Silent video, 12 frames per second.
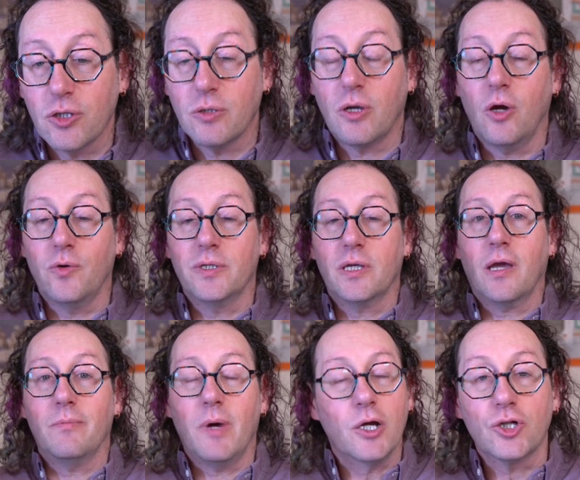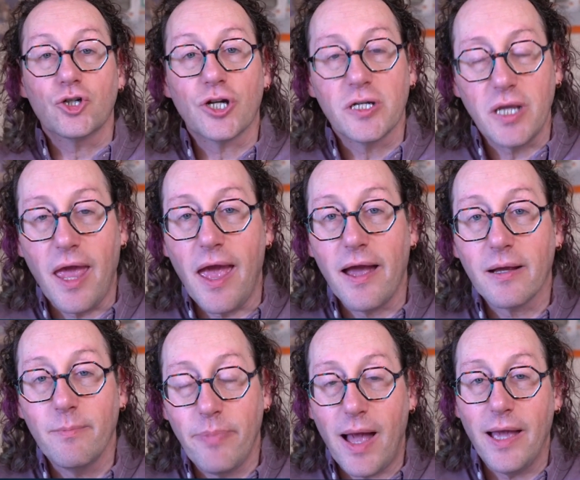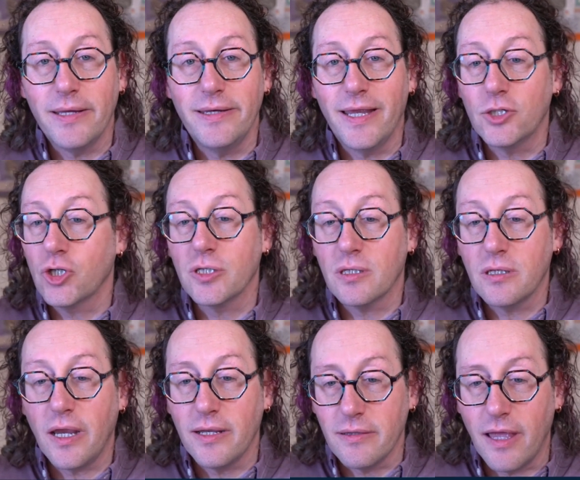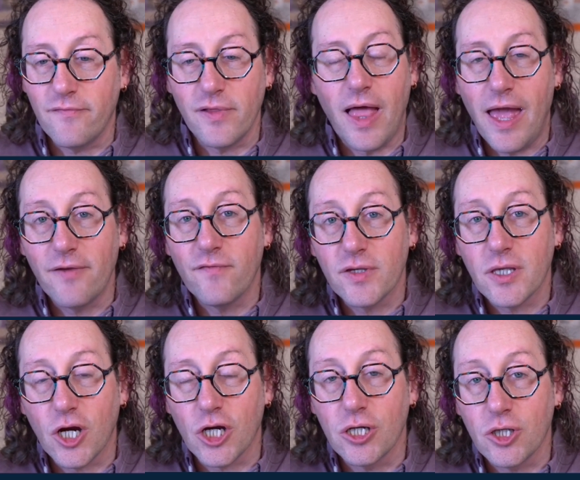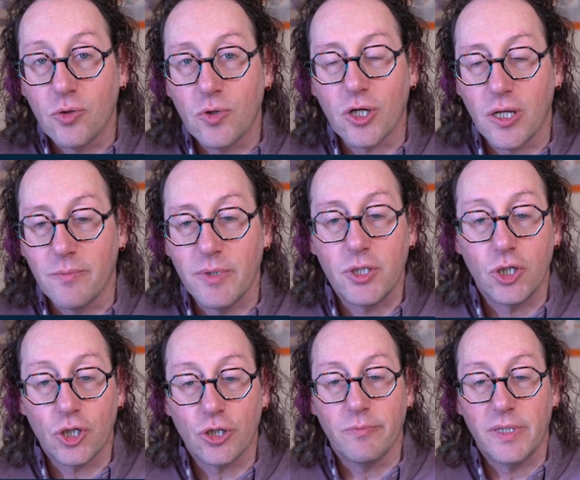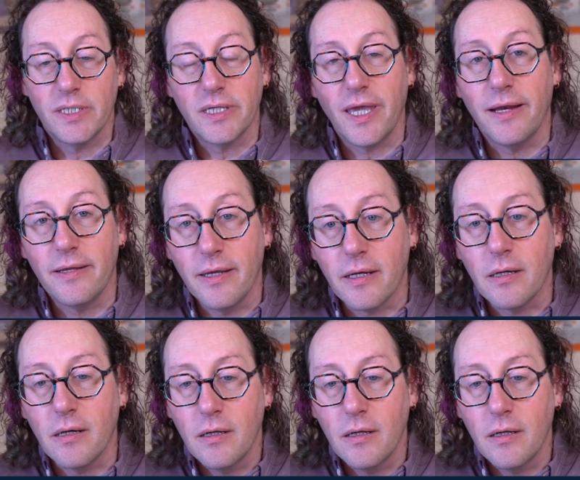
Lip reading: going to come under attack by nation state level adversaries who are going to be determined to get in.